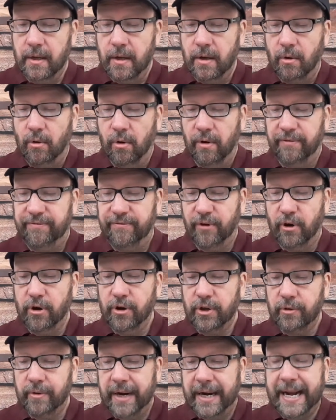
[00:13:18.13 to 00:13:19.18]
or
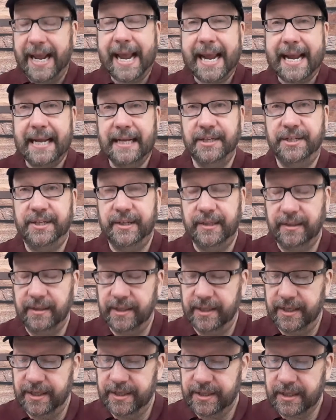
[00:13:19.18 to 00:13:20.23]
further enhancing the
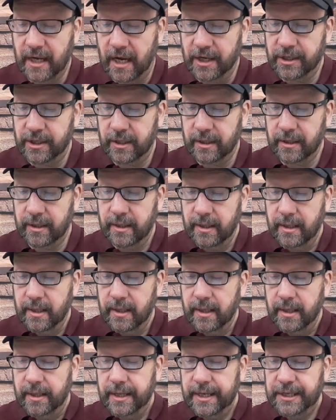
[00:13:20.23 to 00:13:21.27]
discussion.
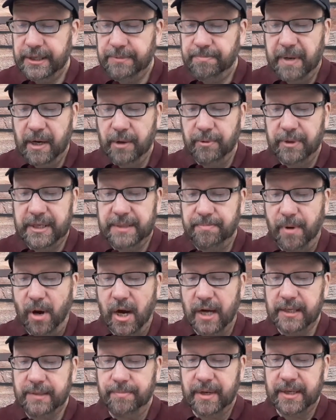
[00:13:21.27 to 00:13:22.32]
Each peer
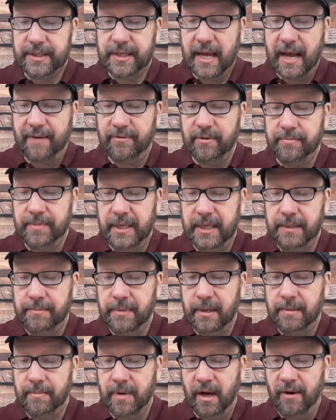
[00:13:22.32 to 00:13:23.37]
response must have a
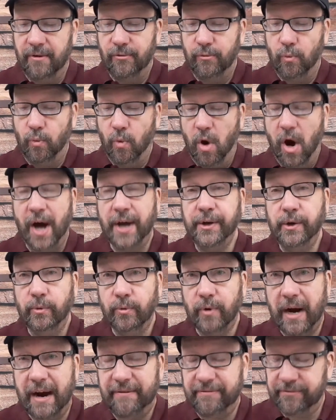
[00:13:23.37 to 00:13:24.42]
minimum of 1
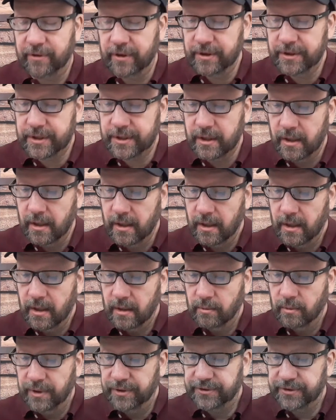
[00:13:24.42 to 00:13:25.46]
reference
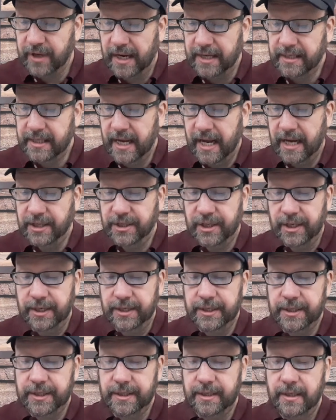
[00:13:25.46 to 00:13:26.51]
with
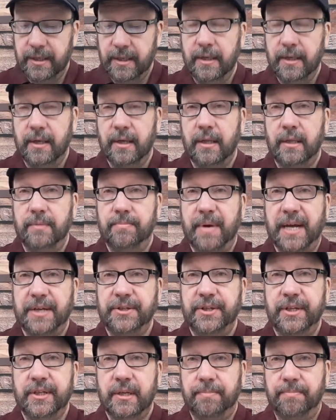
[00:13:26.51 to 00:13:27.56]
citations. The
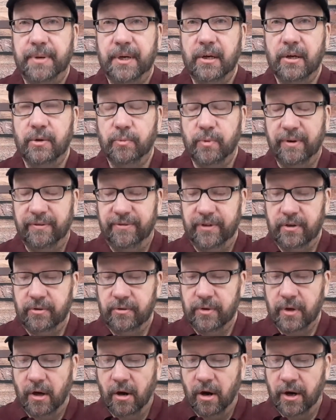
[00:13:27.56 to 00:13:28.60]
best is a
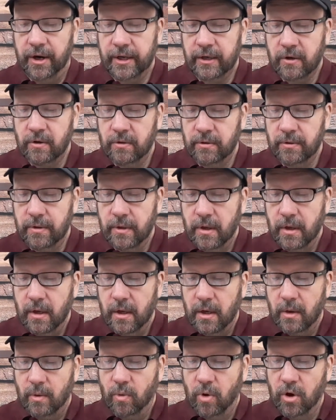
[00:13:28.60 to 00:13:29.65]
peer-reviewed article.
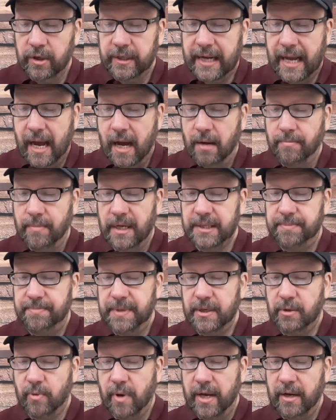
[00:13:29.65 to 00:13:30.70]
Word count must
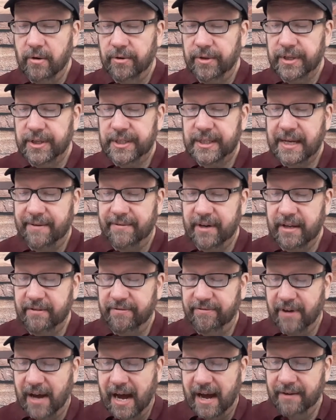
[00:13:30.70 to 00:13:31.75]
be greater than
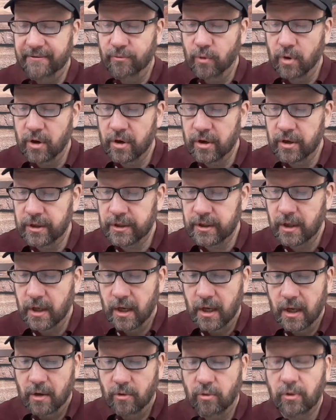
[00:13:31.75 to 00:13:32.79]
75 words,
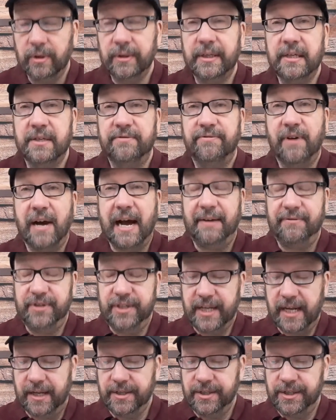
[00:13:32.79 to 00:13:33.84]
or at least 5
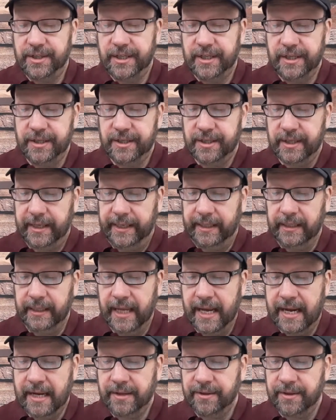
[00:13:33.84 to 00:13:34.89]
sentences in
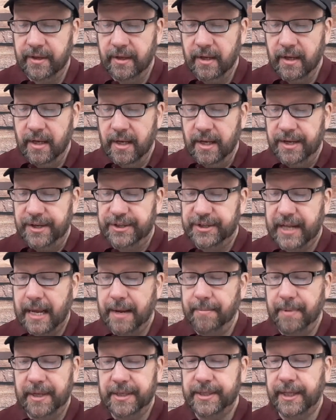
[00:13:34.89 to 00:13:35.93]
length.
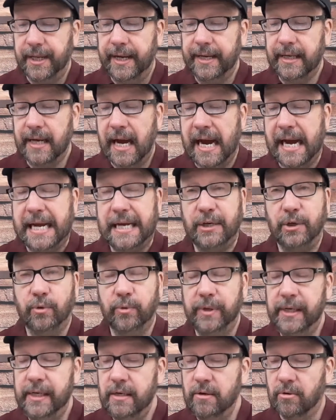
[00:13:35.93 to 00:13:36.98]
Statements like "I
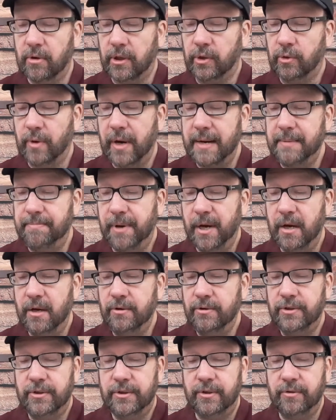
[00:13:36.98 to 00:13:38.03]
agree" or "great
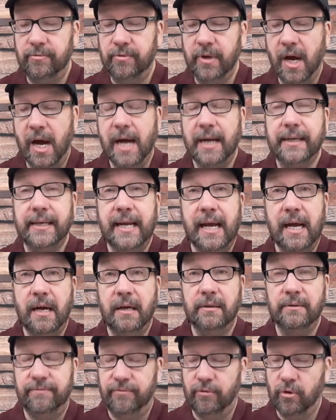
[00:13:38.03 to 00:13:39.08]
post" do not
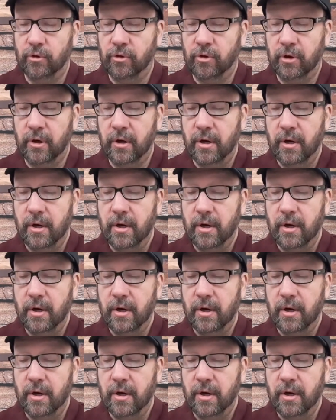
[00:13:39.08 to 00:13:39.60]
count for